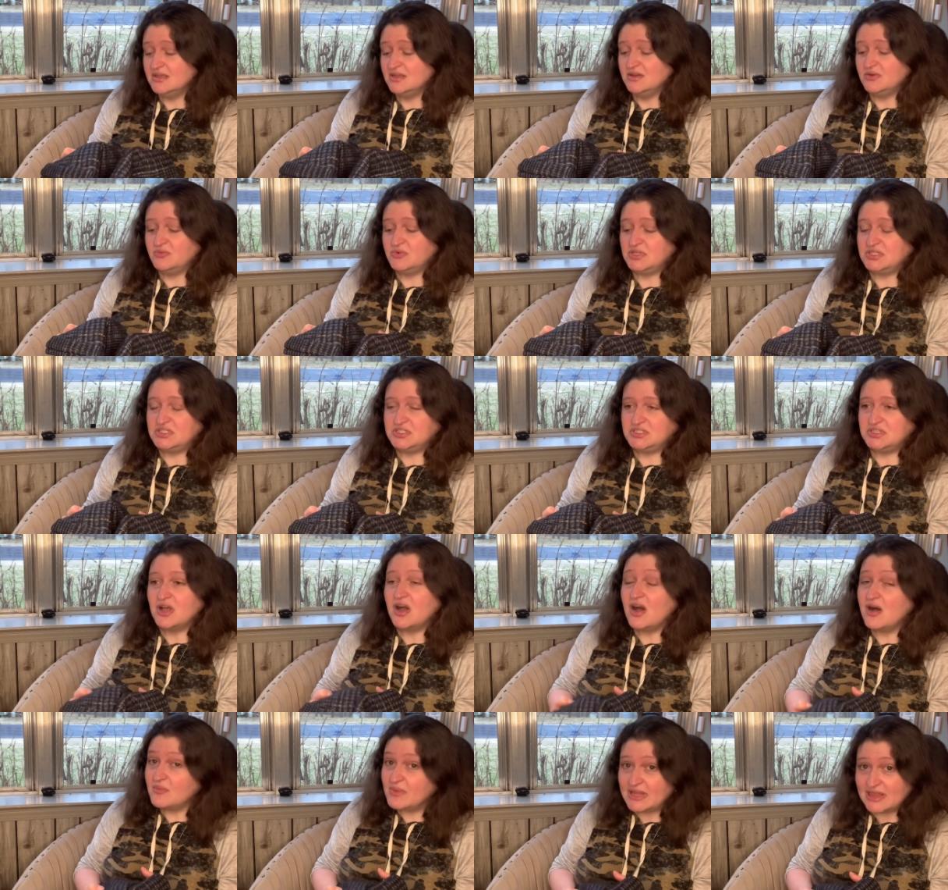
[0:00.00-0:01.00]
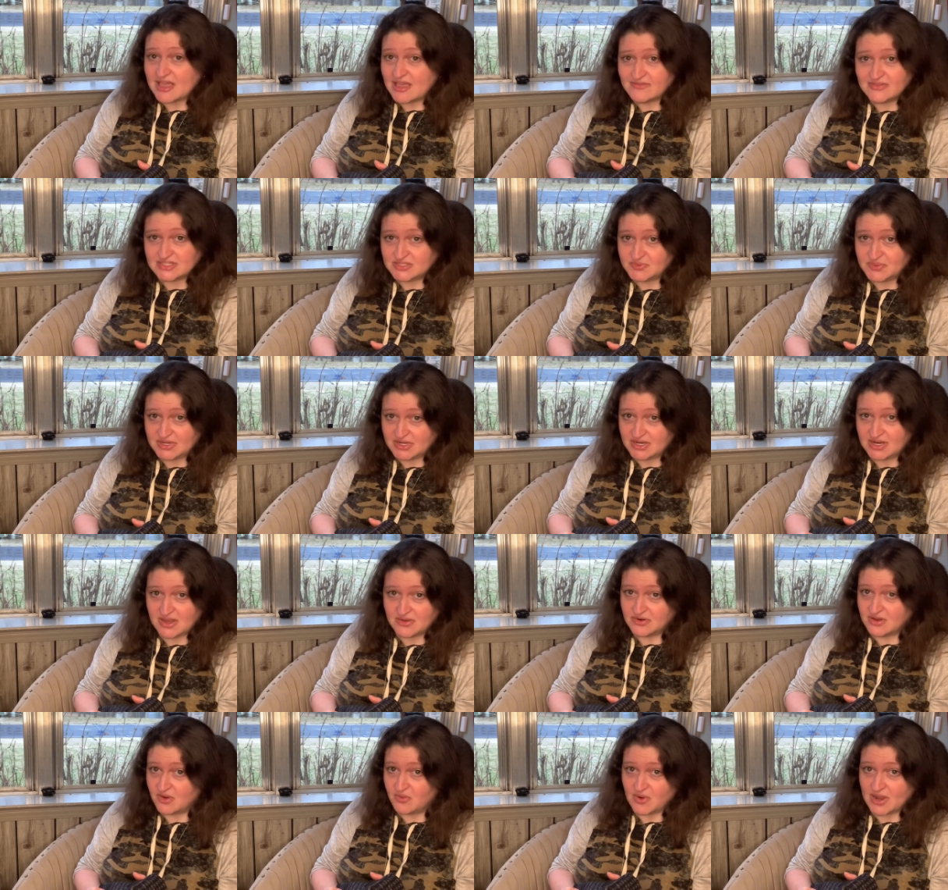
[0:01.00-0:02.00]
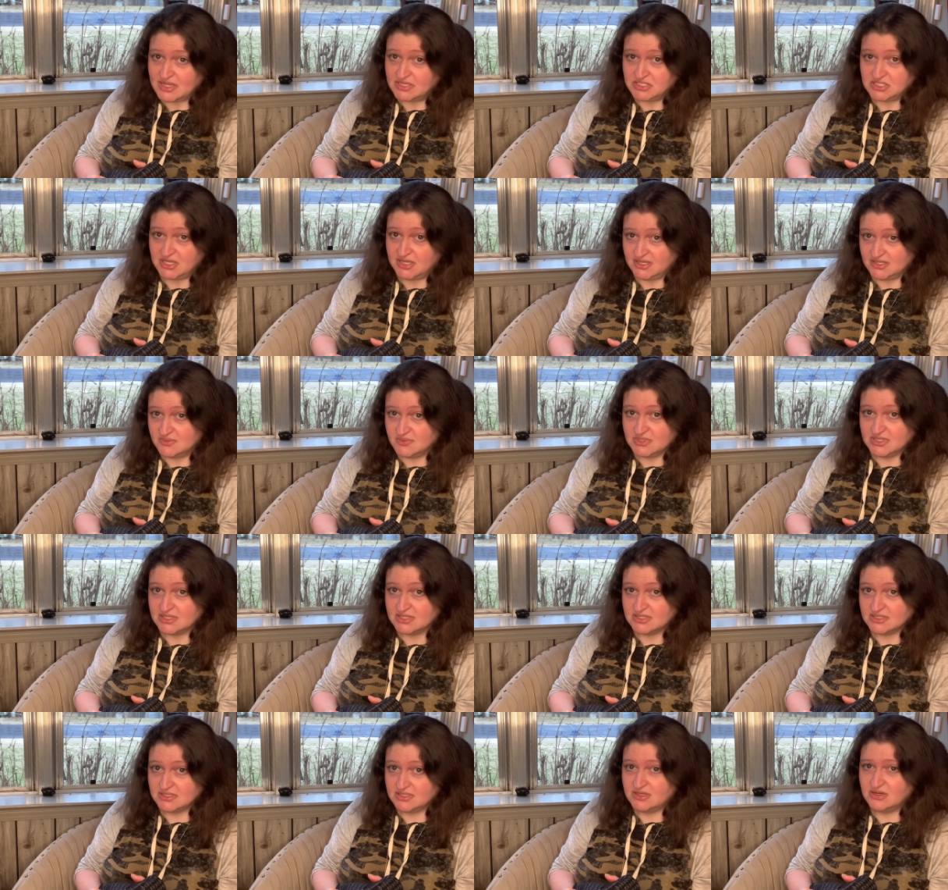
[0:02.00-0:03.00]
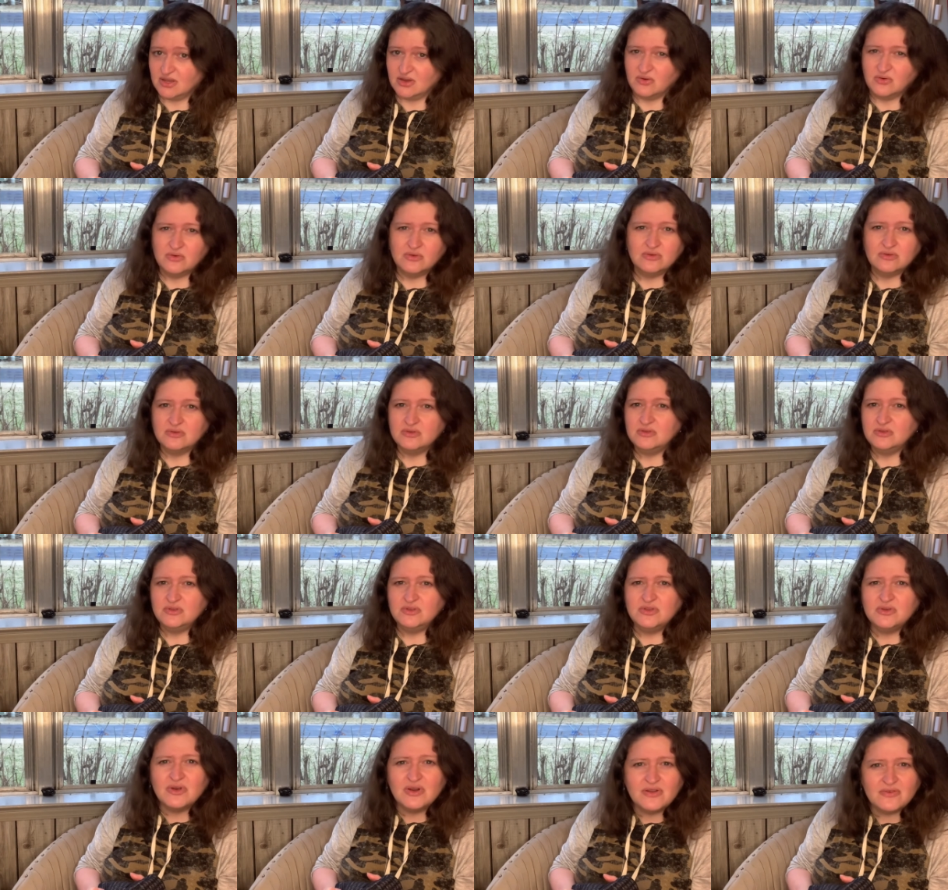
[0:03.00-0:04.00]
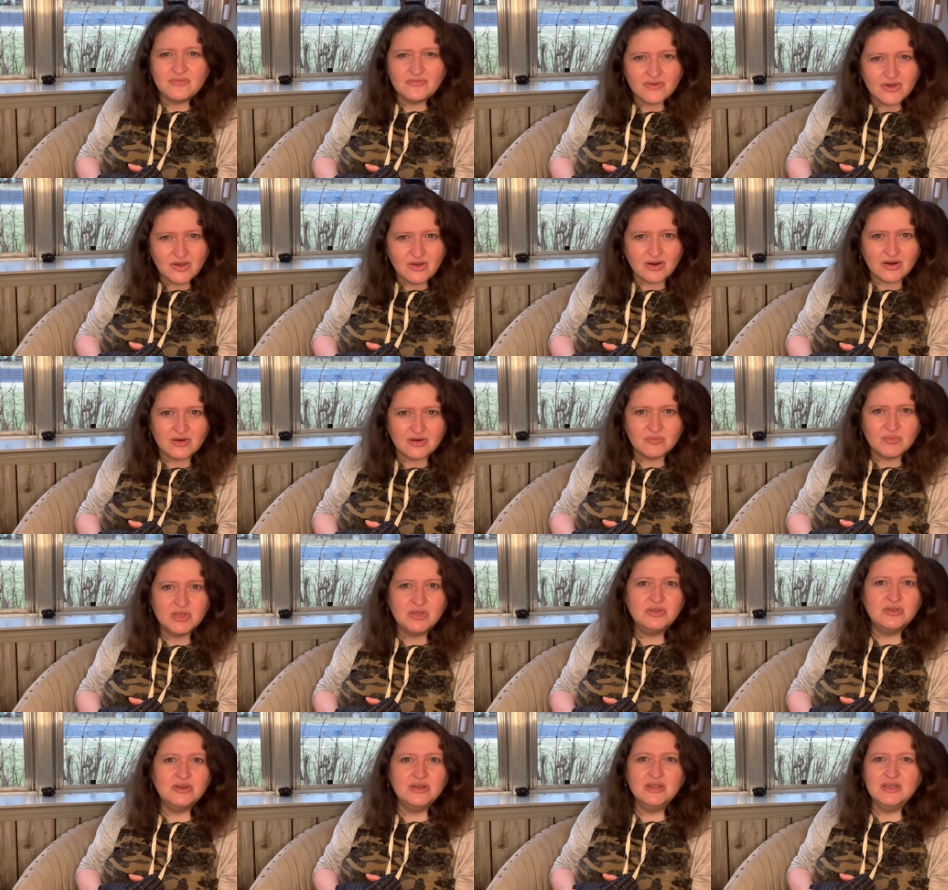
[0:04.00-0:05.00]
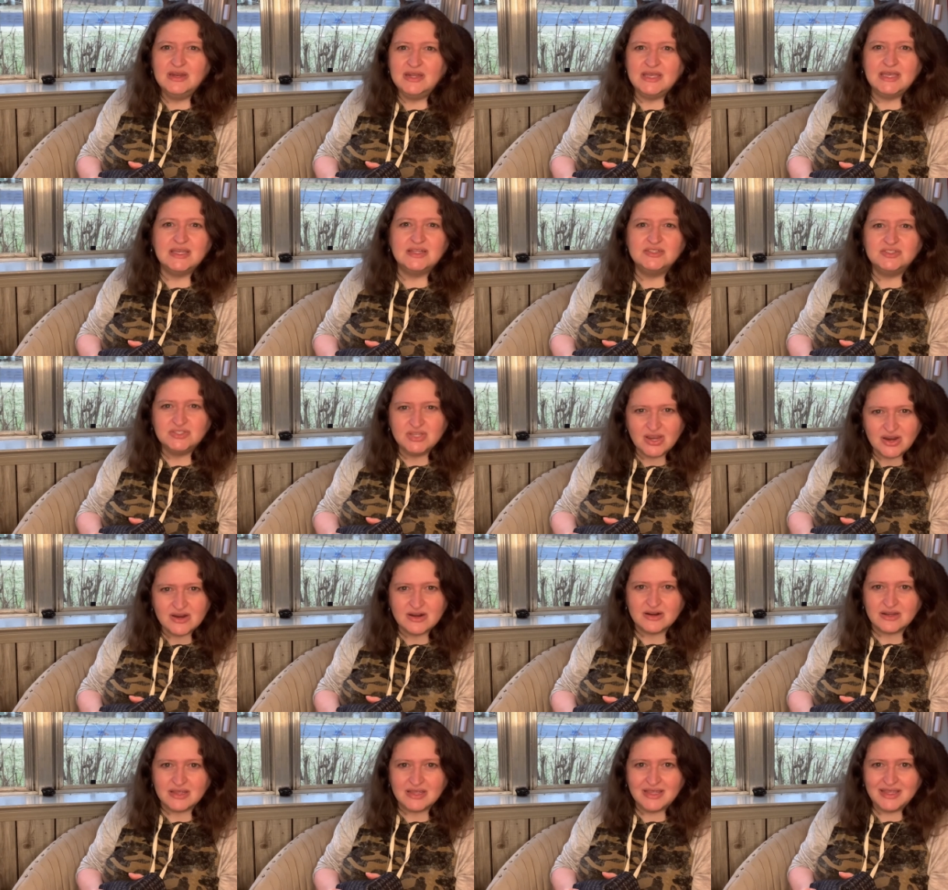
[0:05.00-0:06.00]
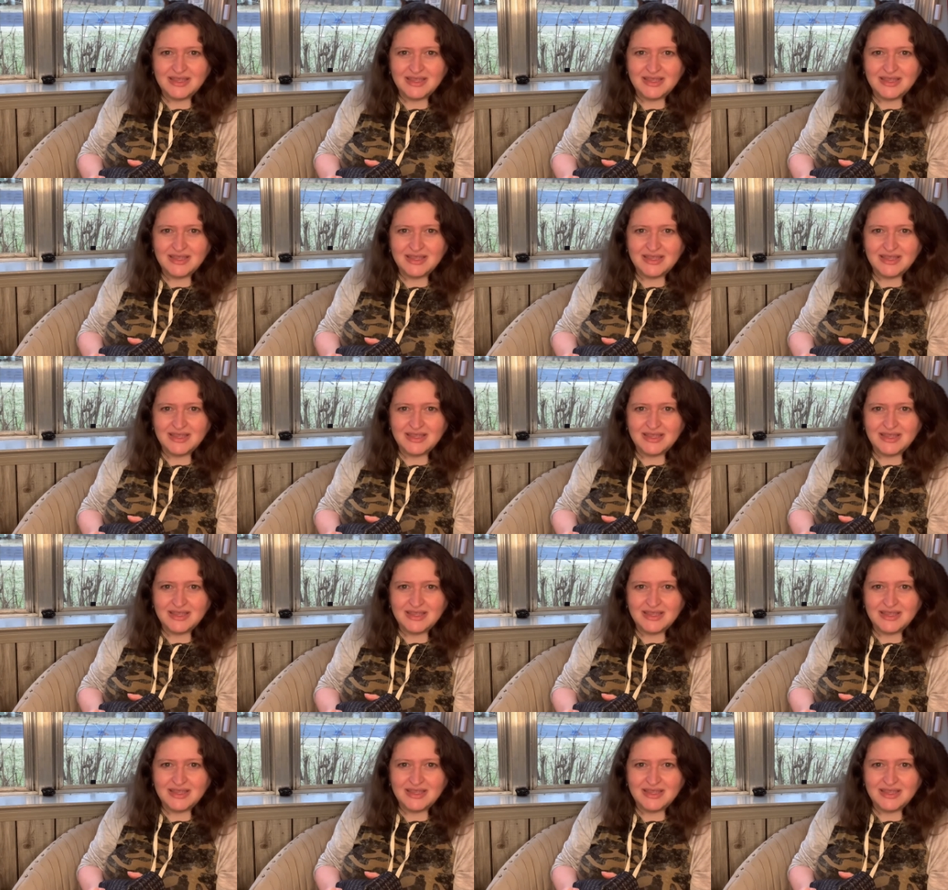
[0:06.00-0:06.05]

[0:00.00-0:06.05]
which all my life has been a no-no white jeans because, you know, you're on a farm, you're gonna get dirty